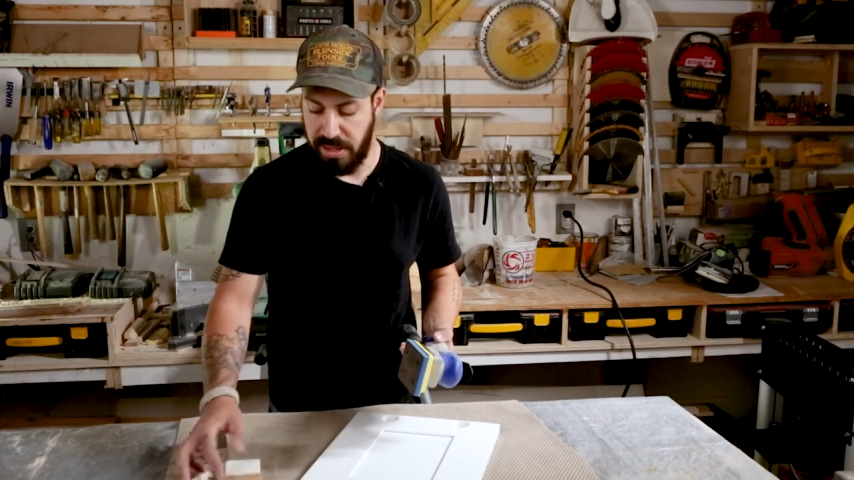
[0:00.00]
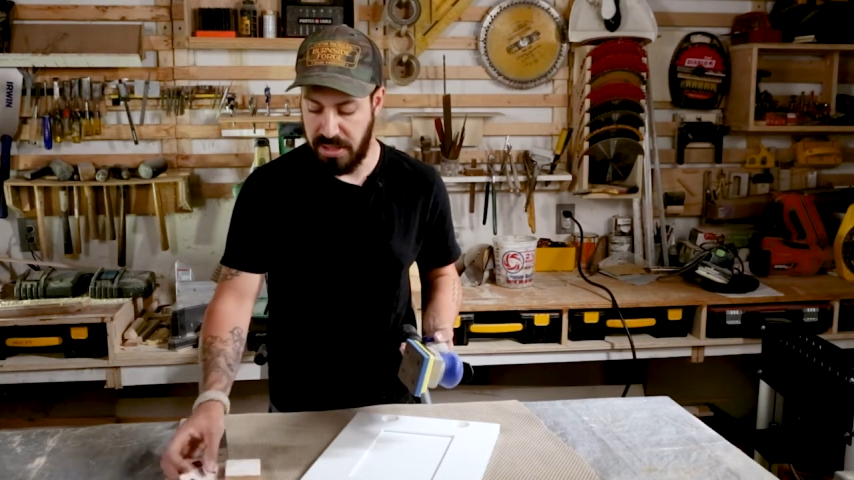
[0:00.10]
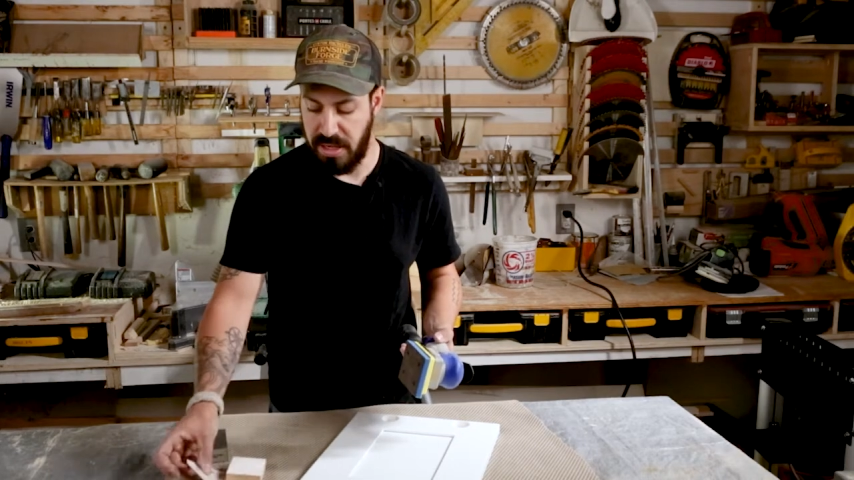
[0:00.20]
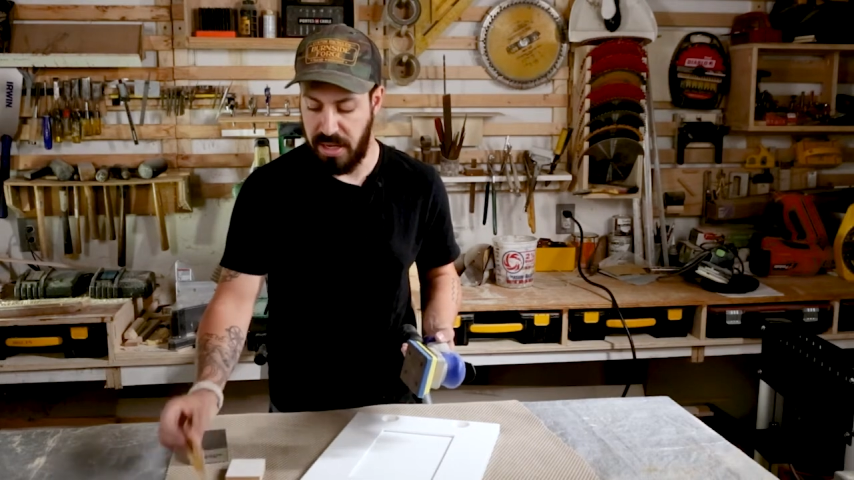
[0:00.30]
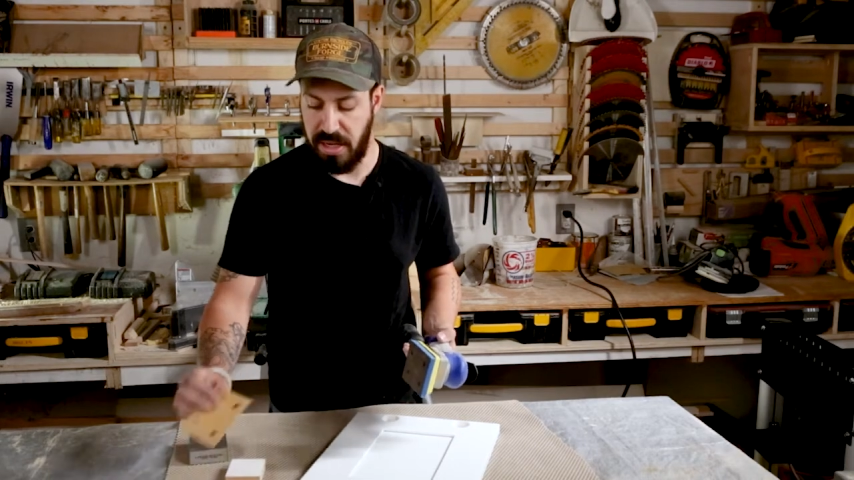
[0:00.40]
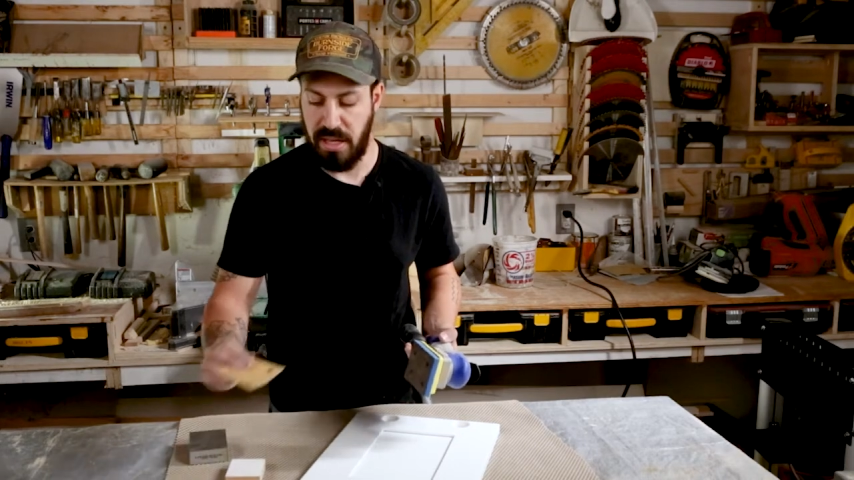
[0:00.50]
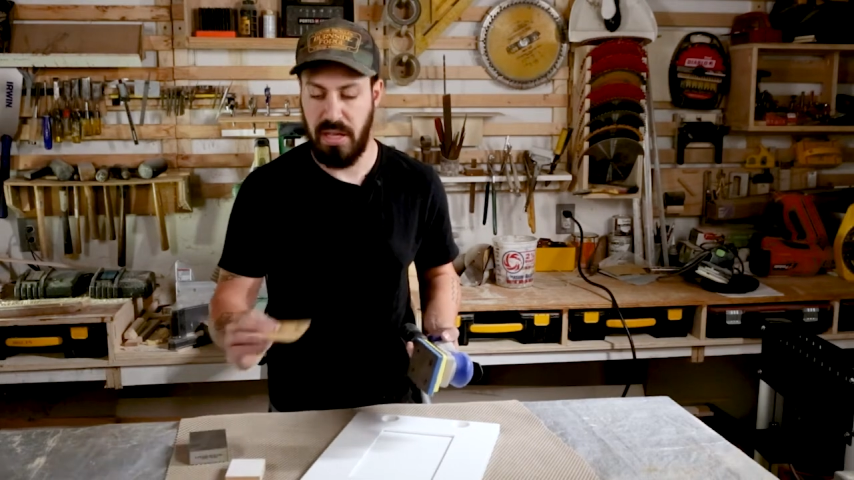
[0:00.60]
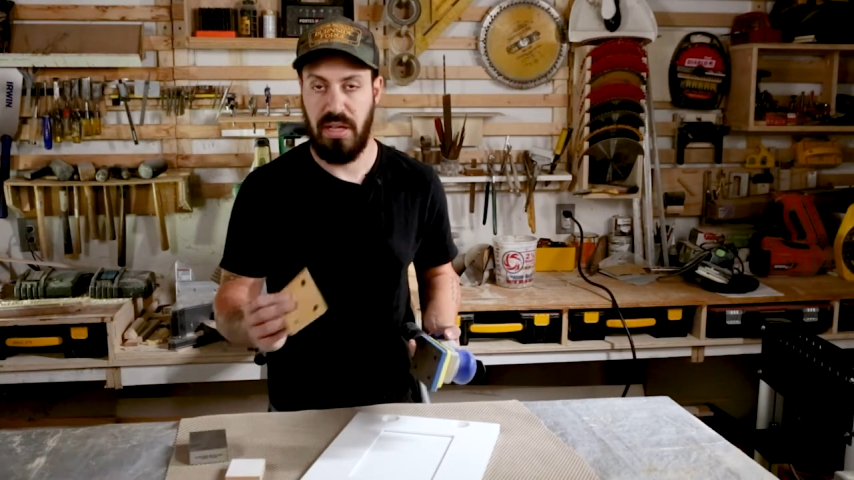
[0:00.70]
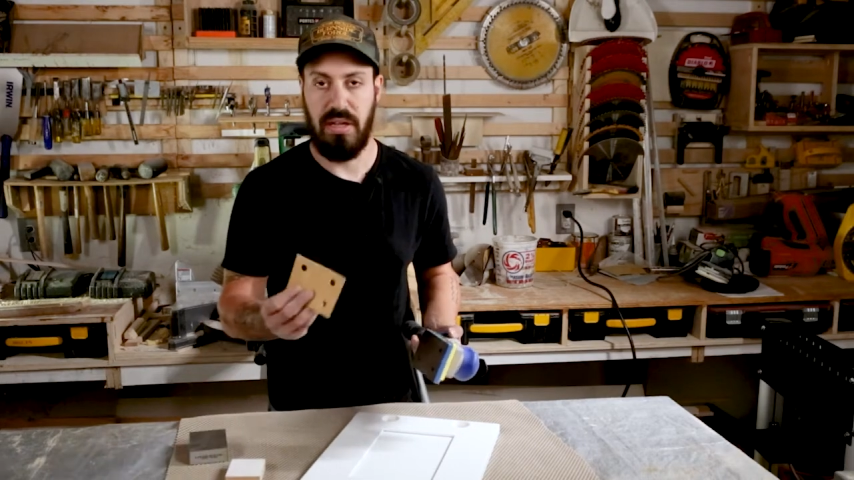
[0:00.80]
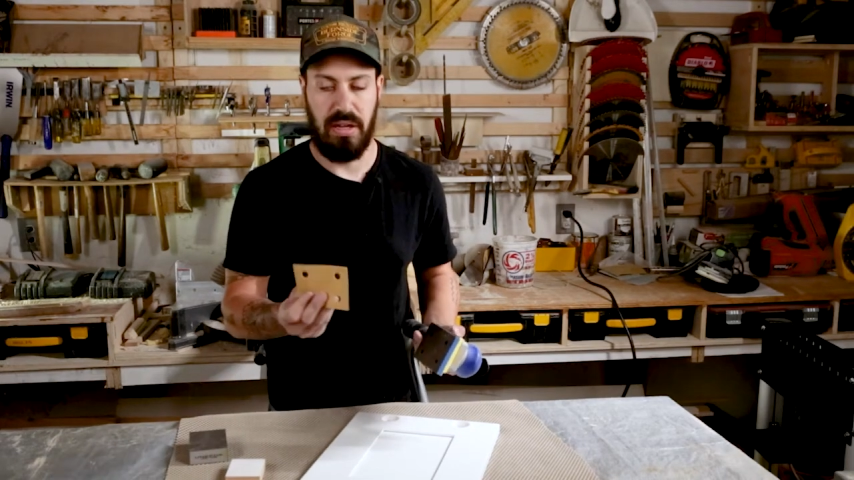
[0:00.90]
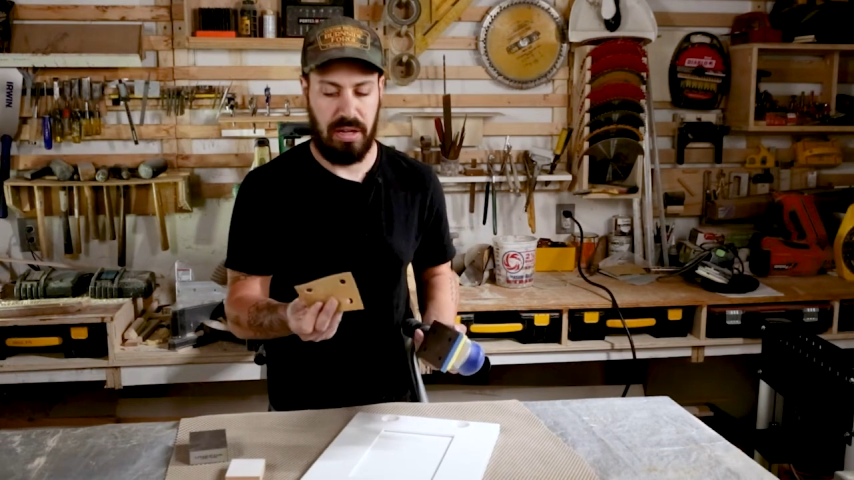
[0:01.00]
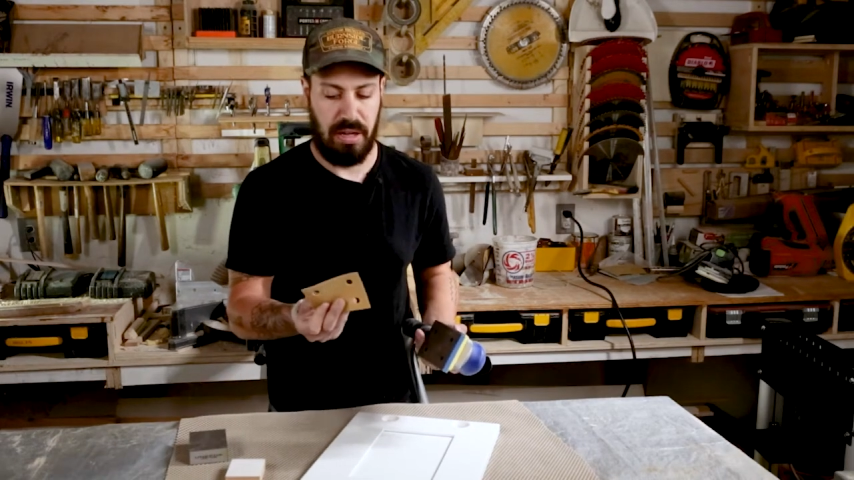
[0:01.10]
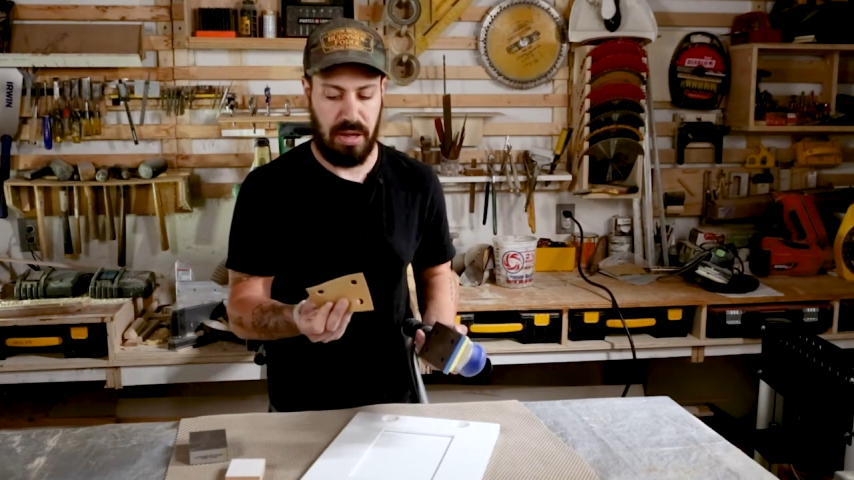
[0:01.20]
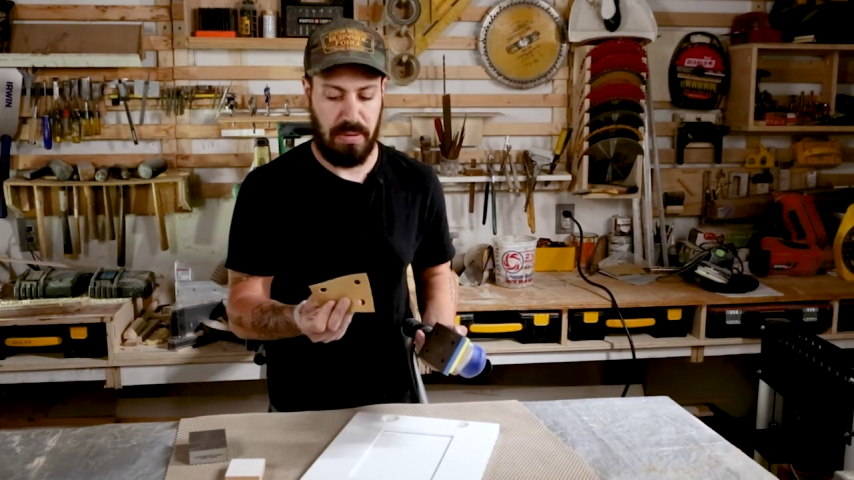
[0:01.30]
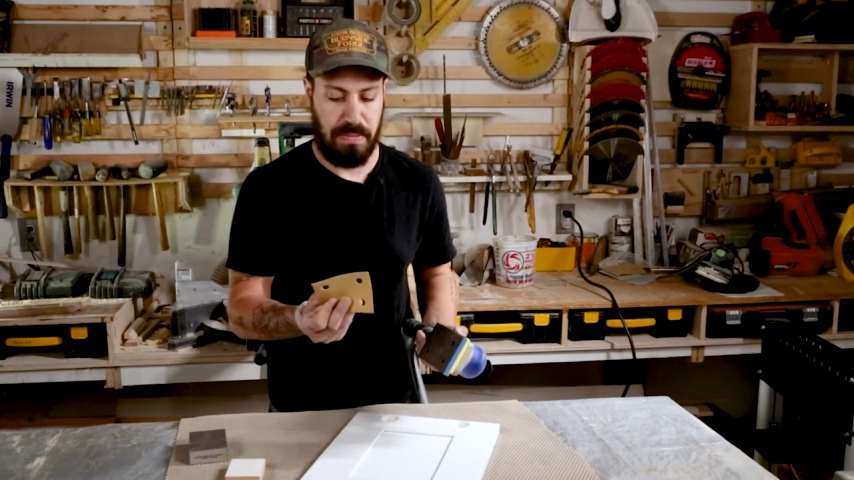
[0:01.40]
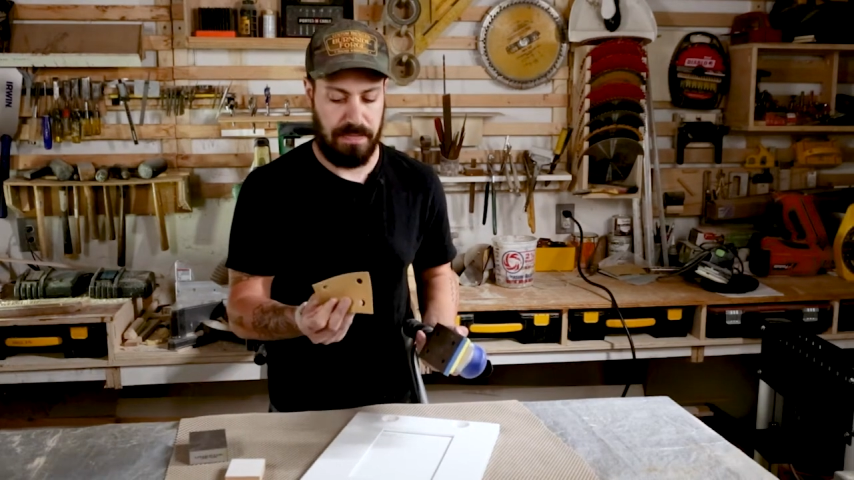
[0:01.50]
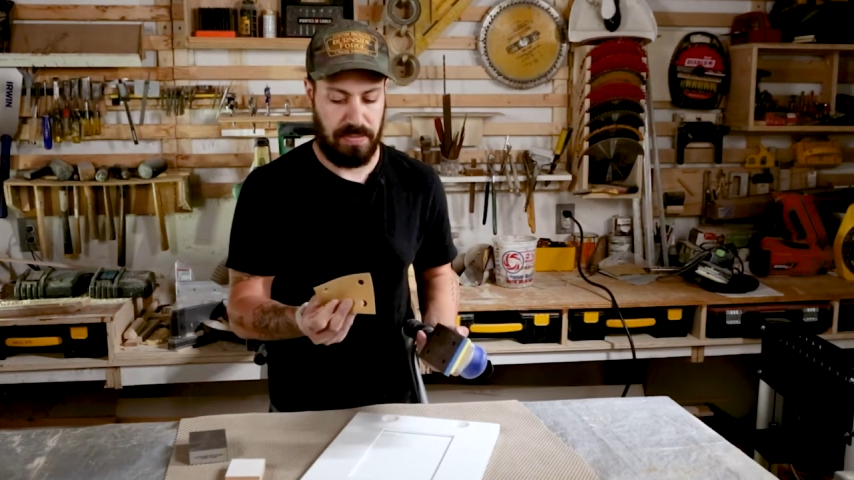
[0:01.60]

let's say, um,